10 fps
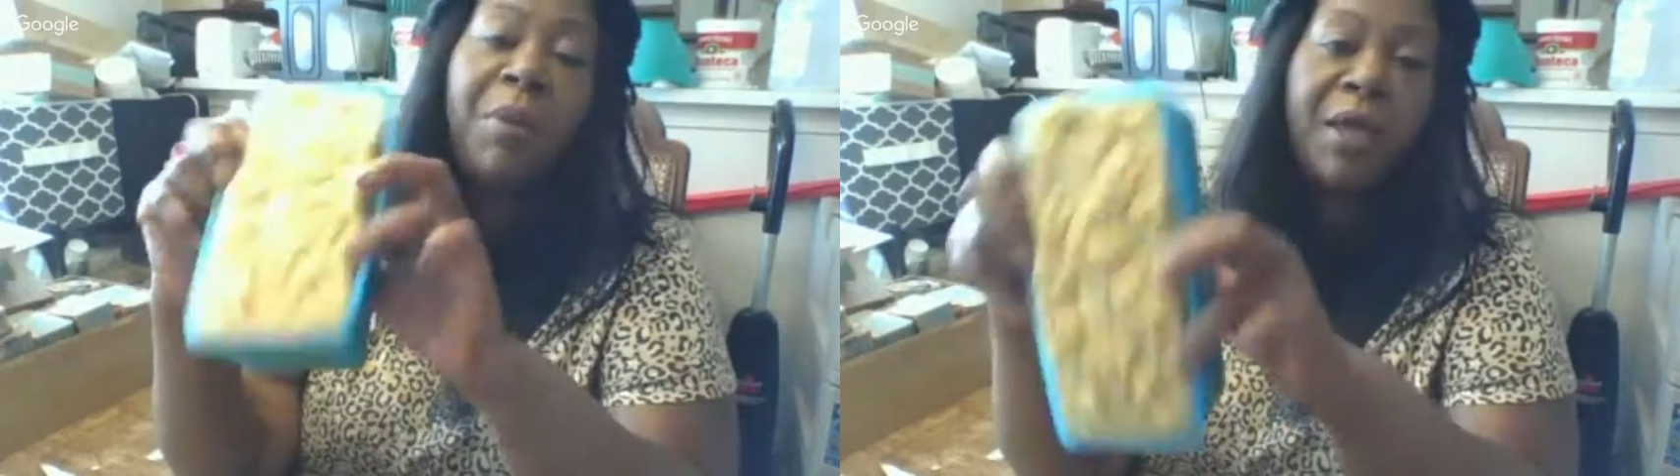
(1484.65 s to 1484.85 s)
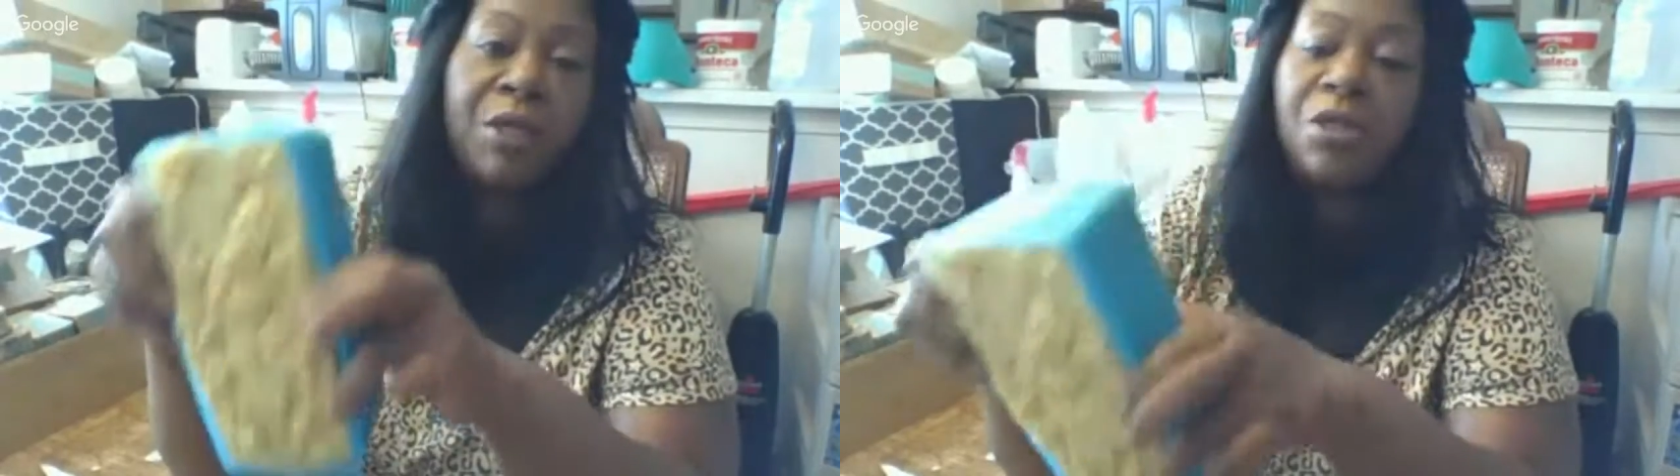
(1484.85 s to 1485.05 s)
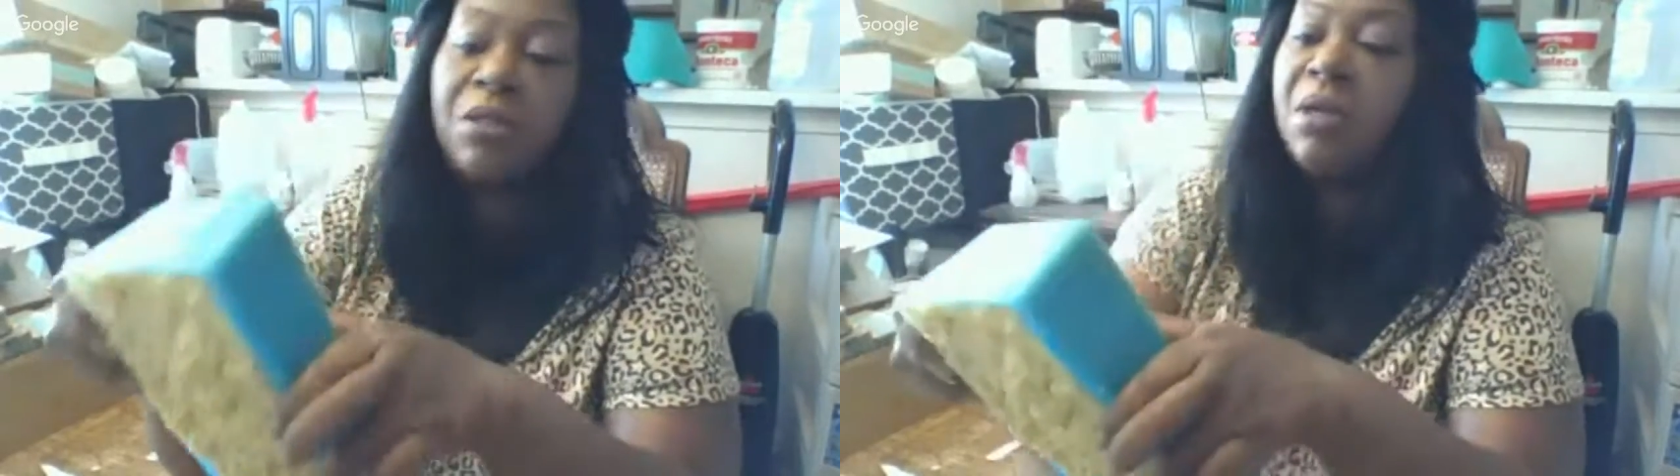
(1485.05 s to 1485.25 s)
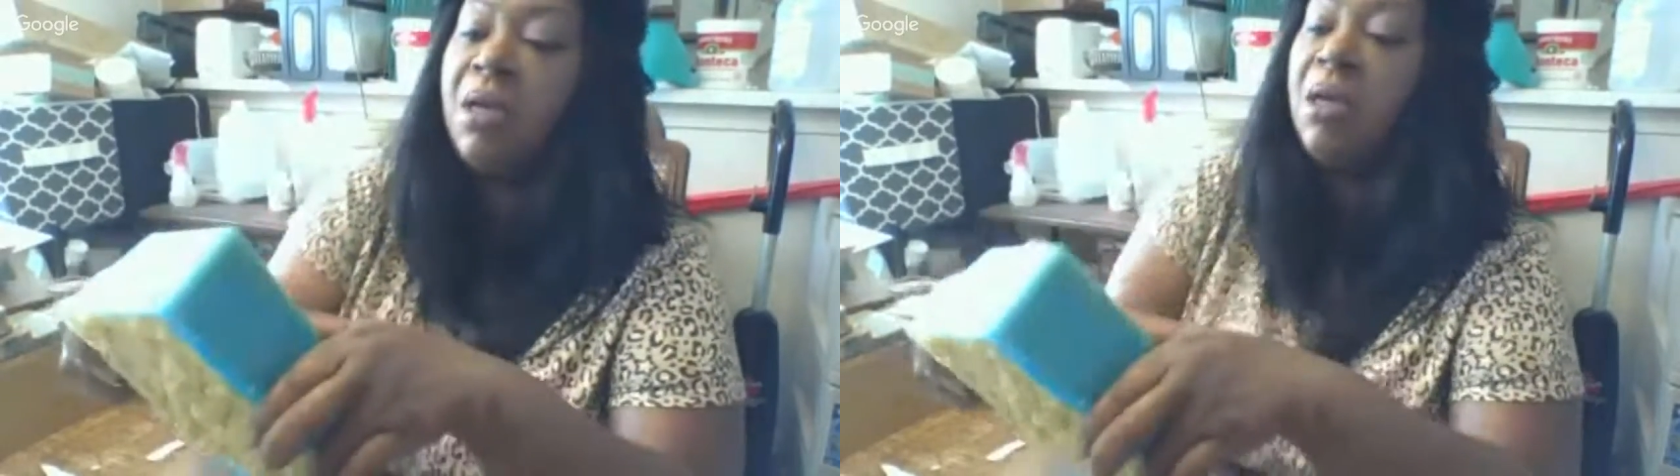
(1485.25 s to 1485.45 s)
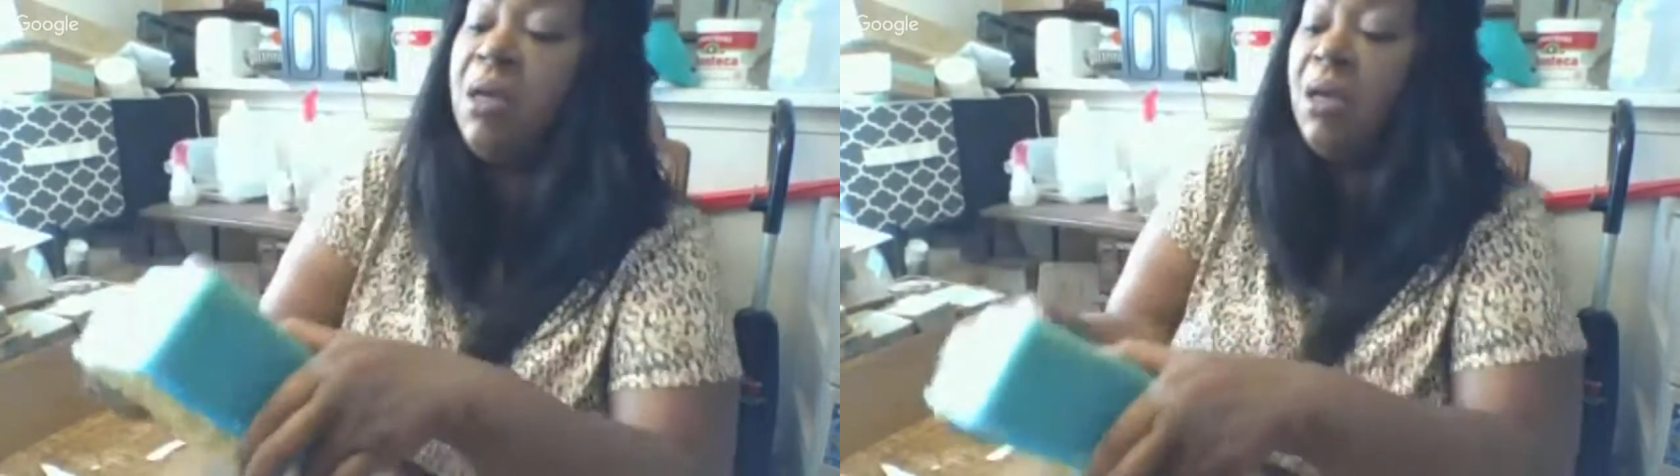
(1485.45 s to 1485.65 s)
patient
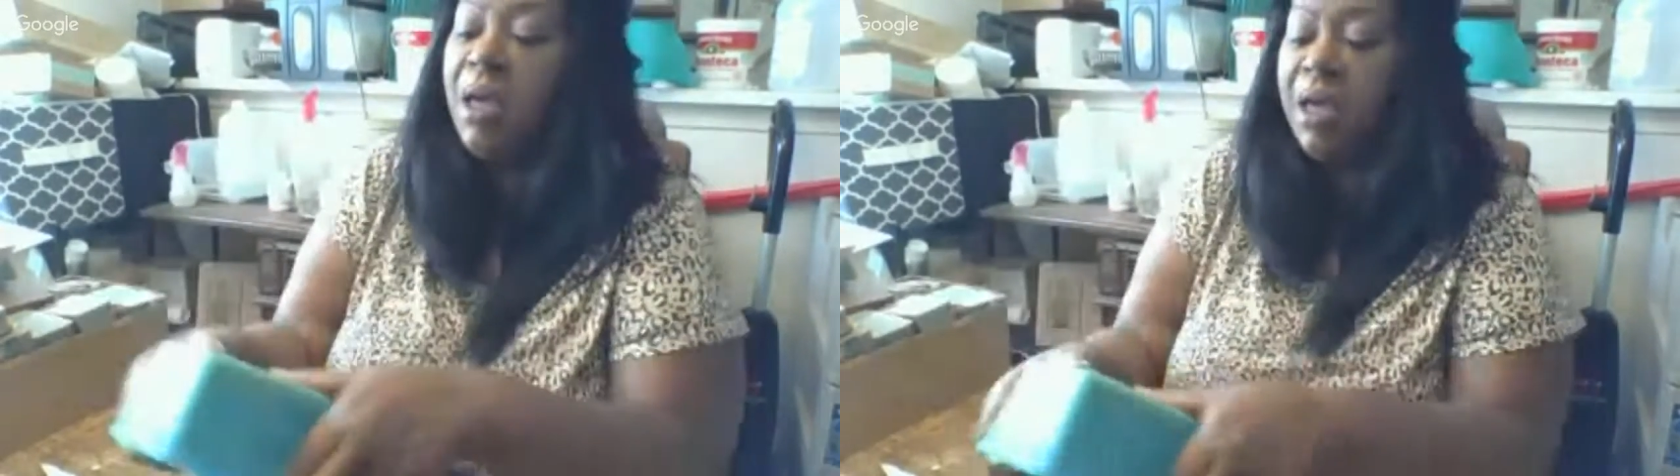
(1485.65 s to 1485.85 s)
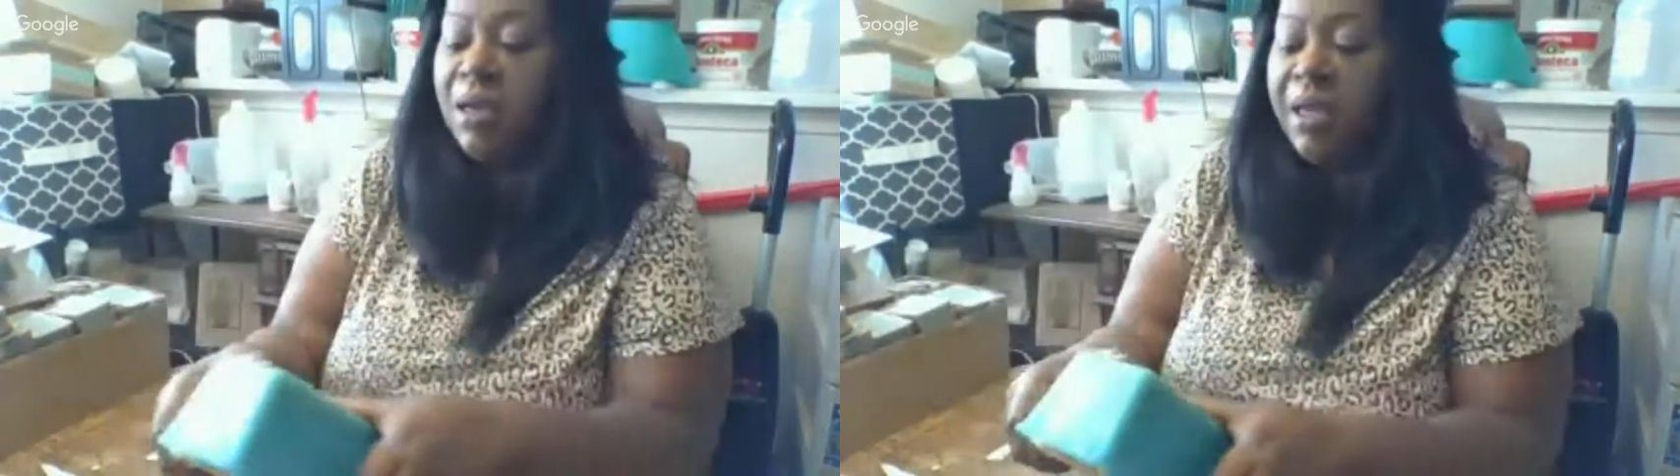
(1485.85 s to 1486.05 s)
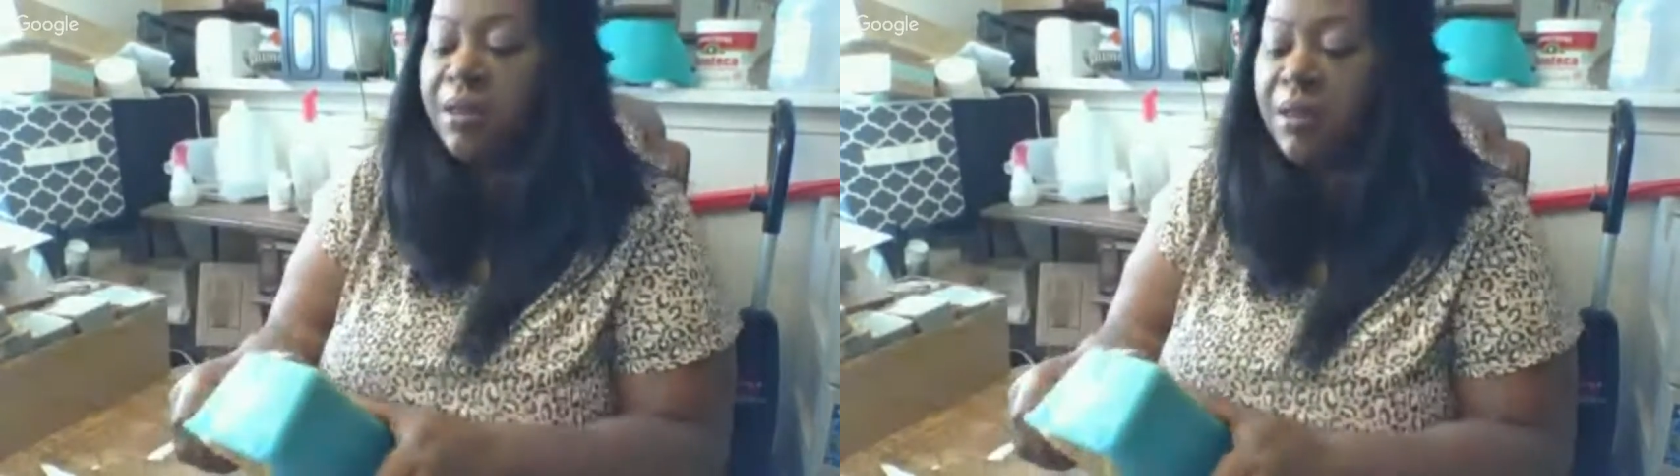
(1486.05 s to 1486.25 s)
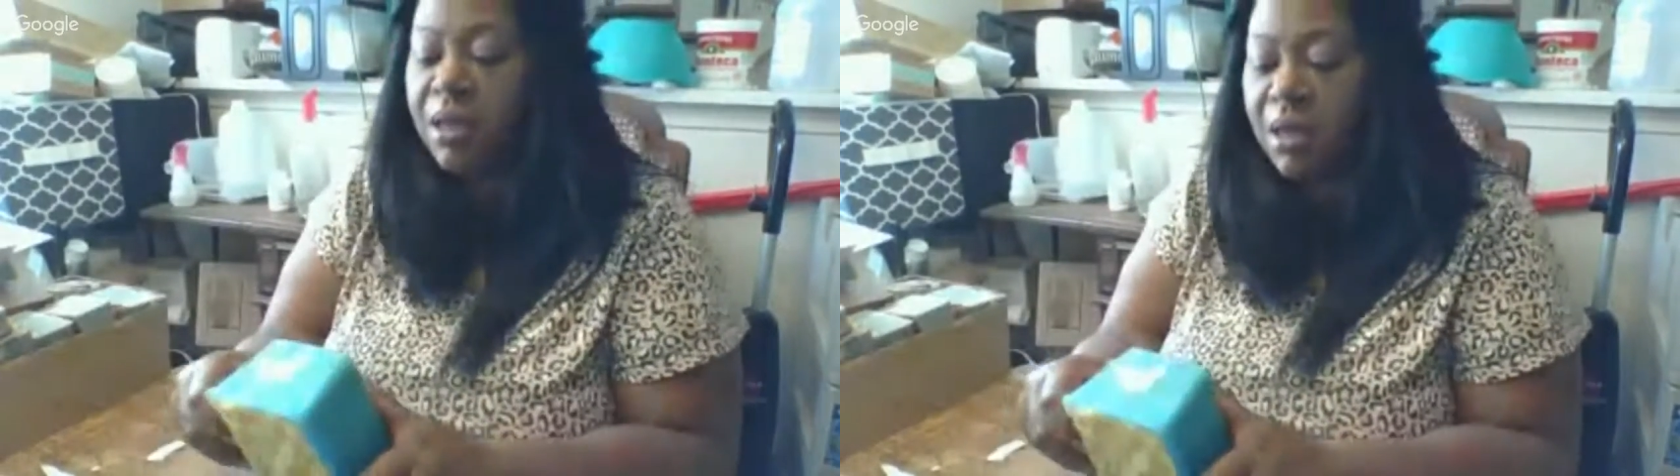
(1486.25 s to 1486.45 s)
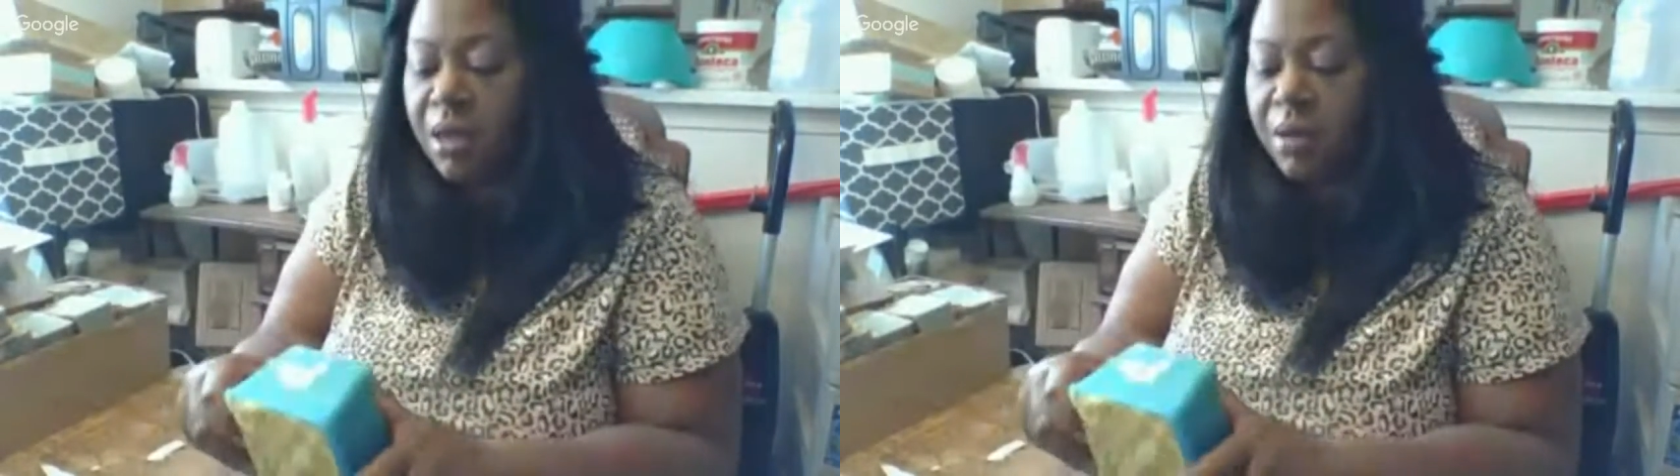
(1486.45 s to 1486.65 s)
and let
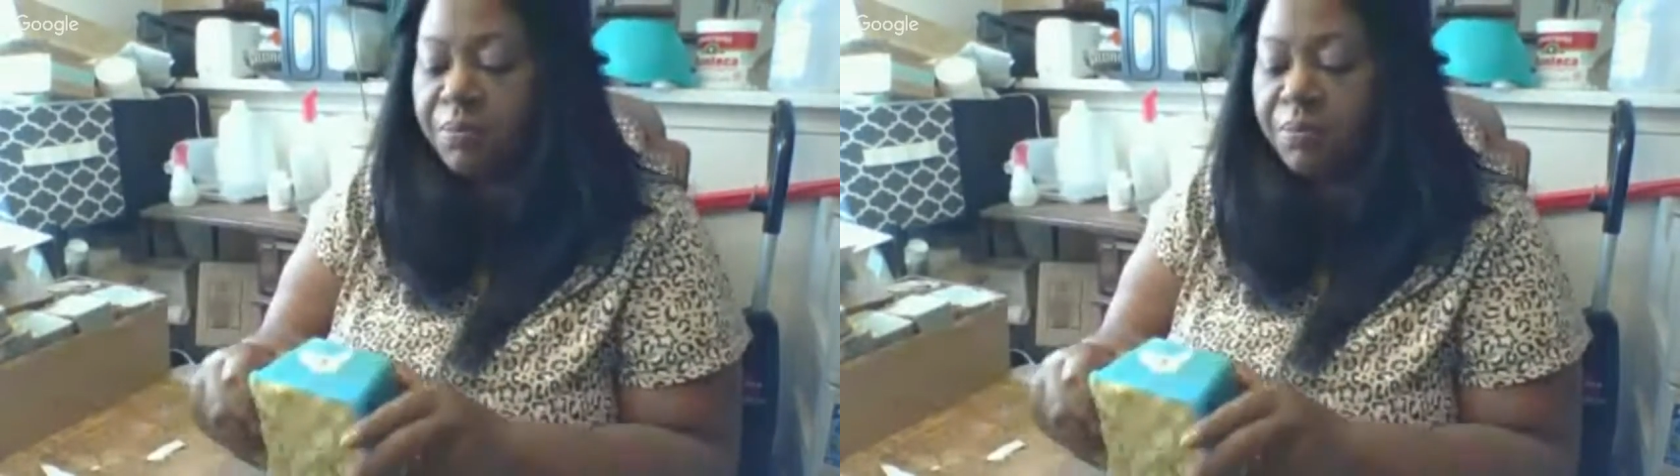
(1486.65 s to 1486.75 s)
the